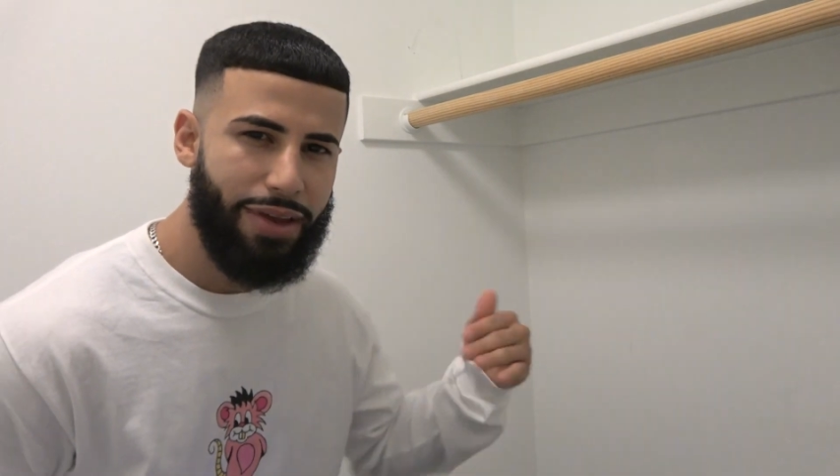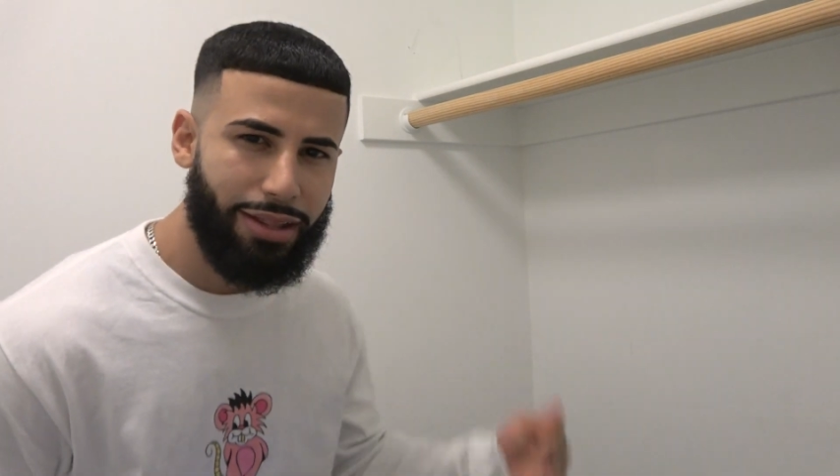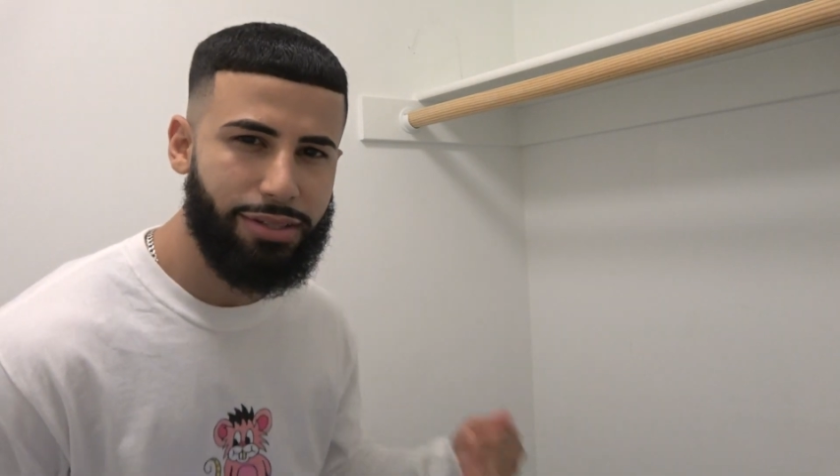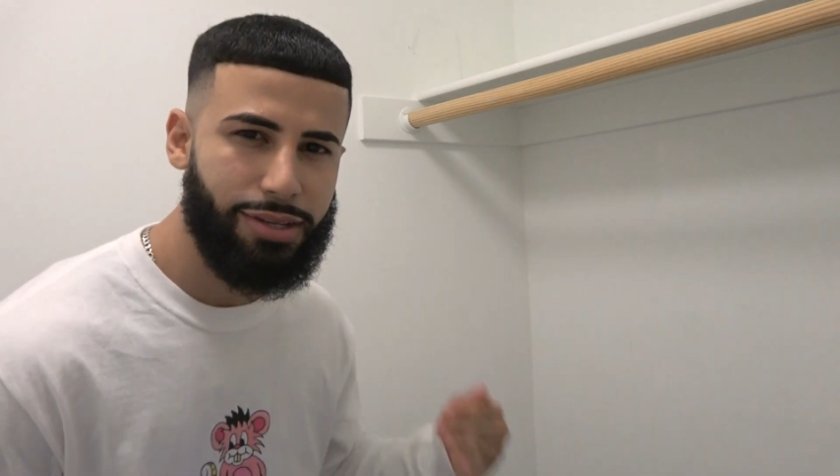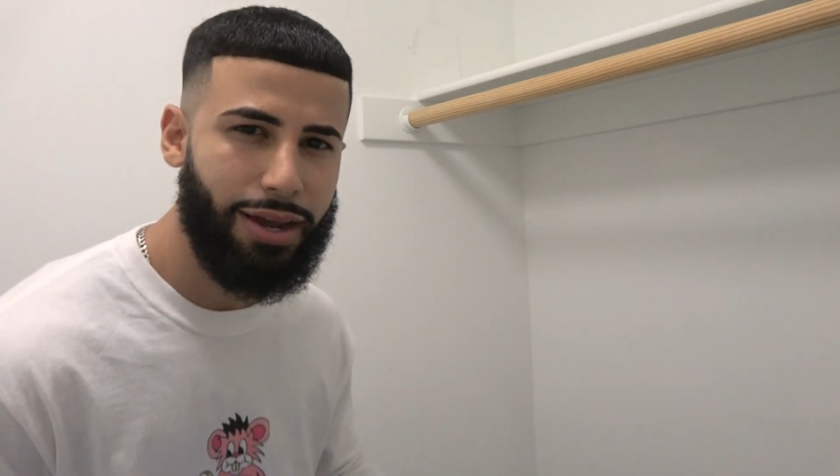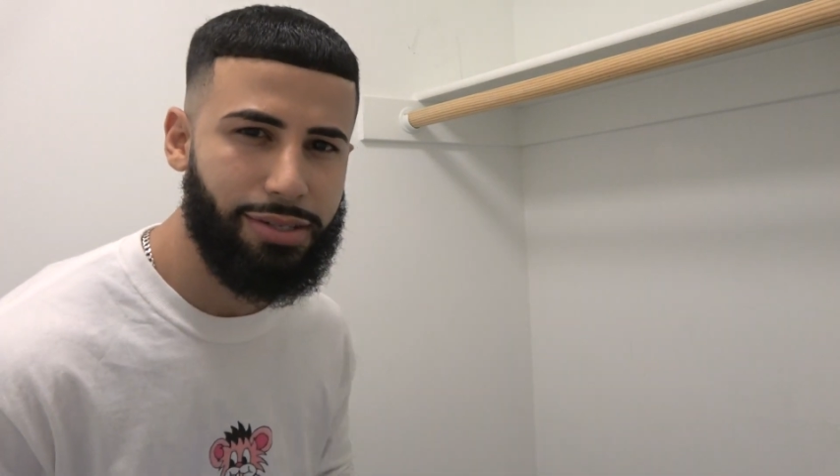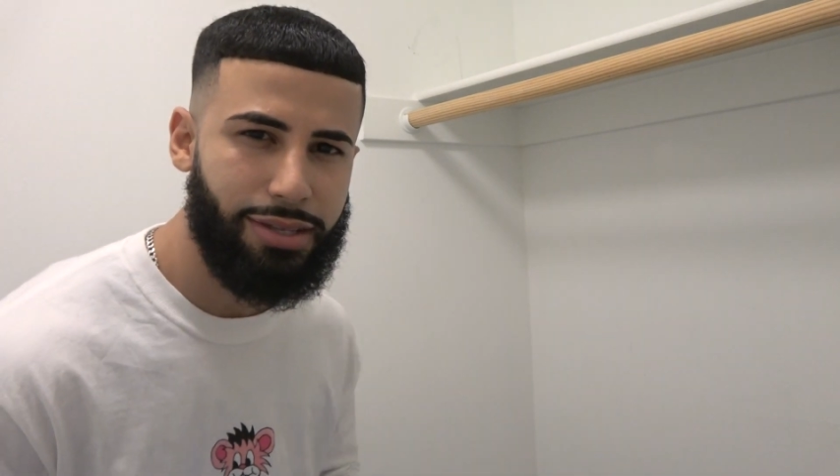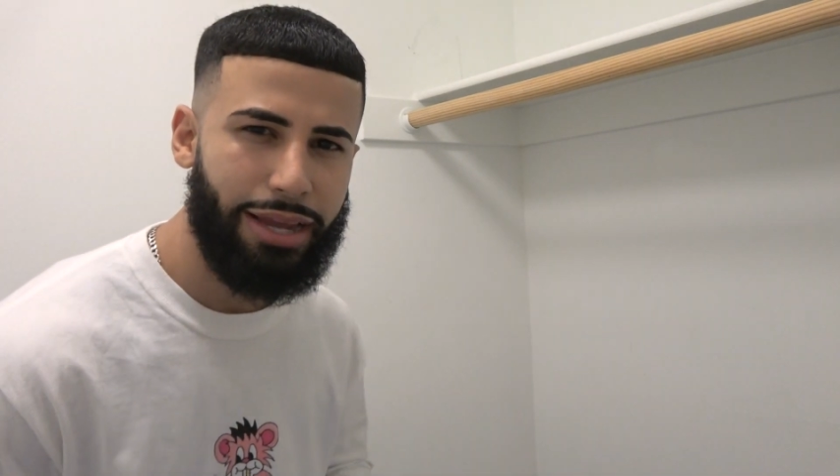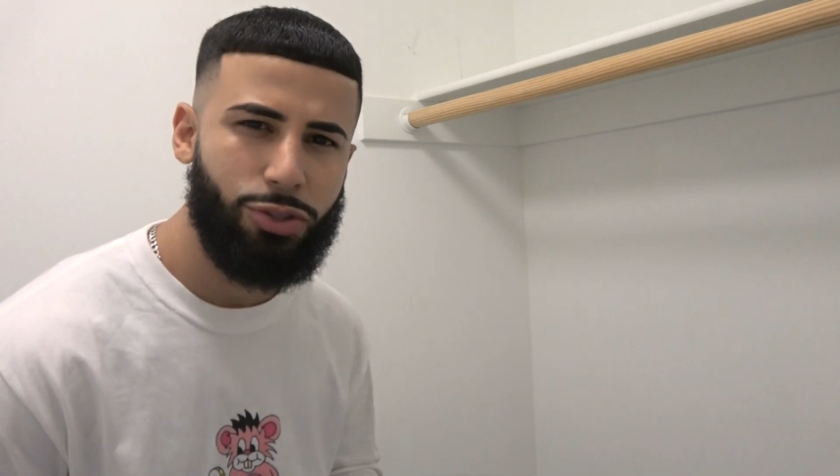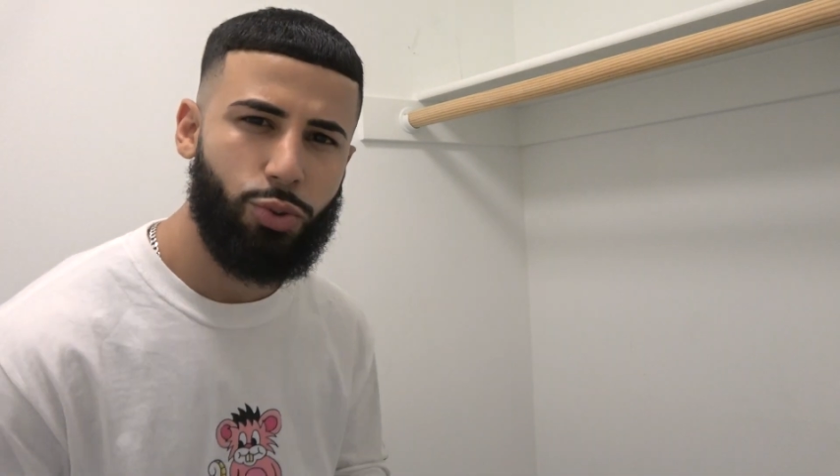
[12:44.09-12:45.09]
Valentine's
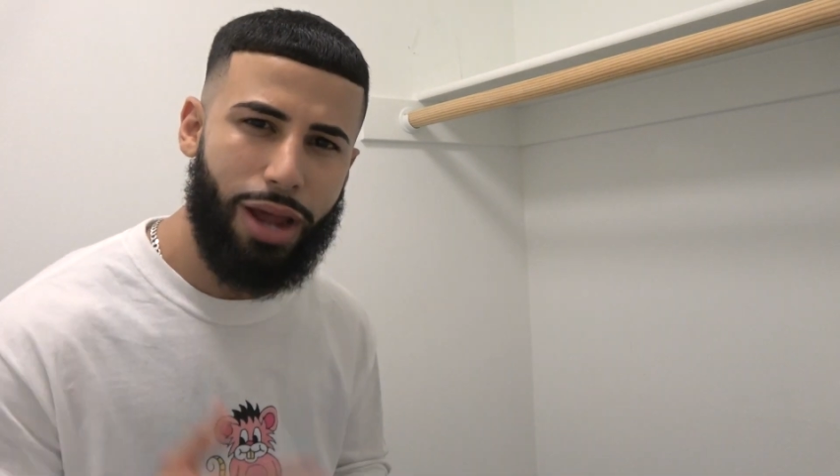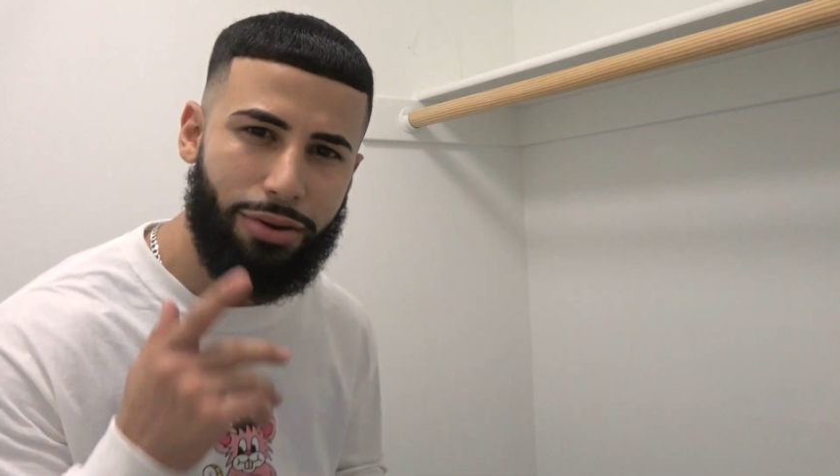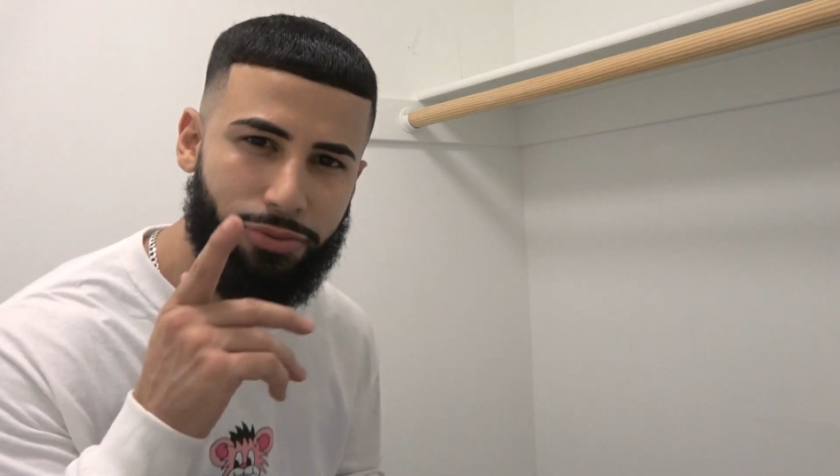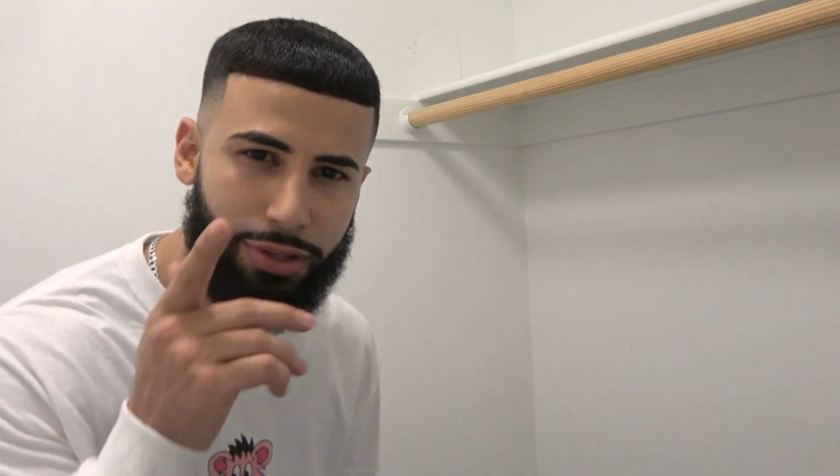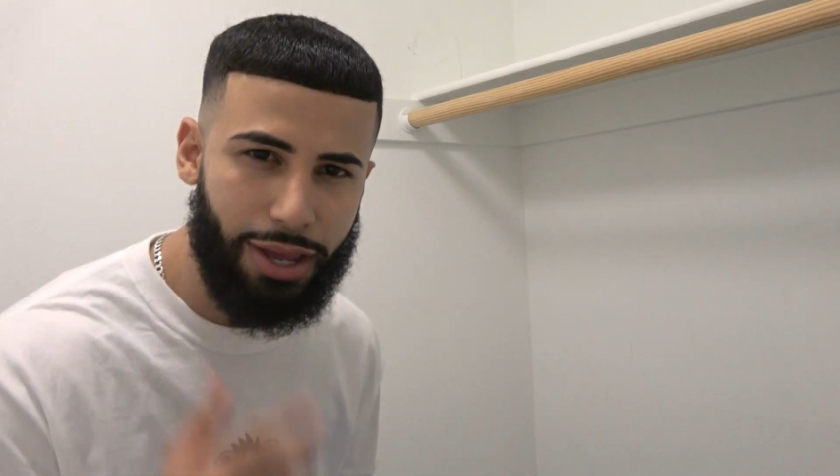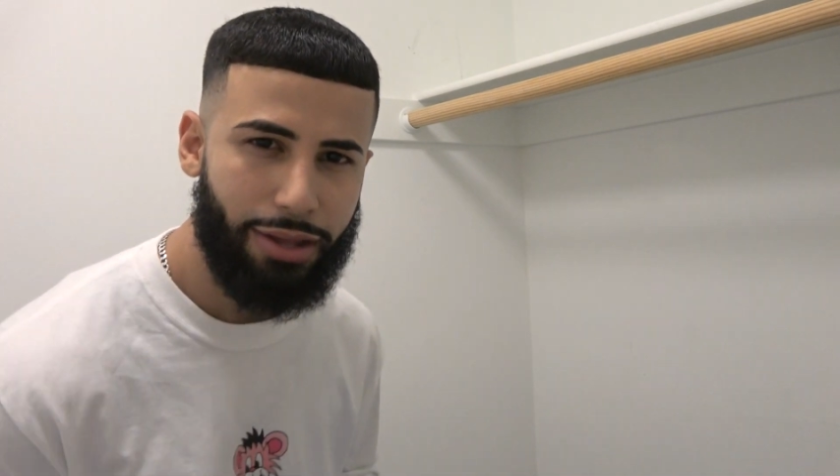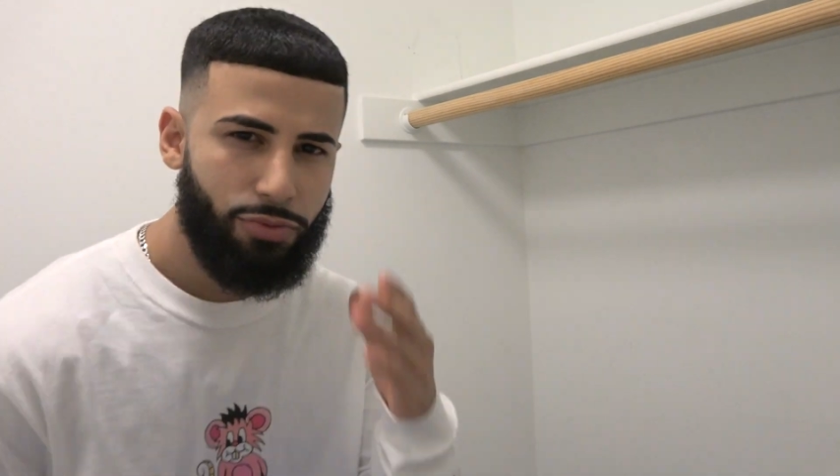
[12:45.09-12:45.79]
Day. Do not forget.